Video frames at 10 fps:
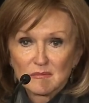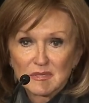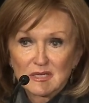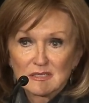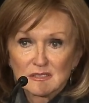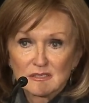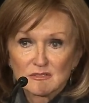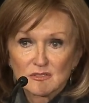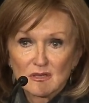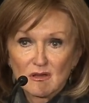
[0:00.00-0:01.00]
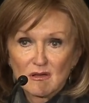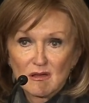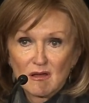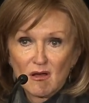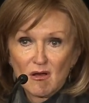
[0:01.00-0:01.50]
because it's
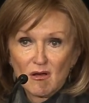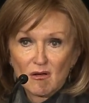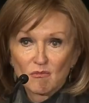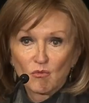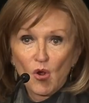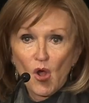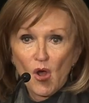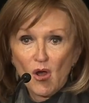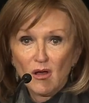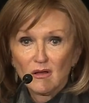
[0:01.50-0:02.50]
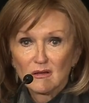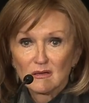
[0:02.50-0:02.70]
raw.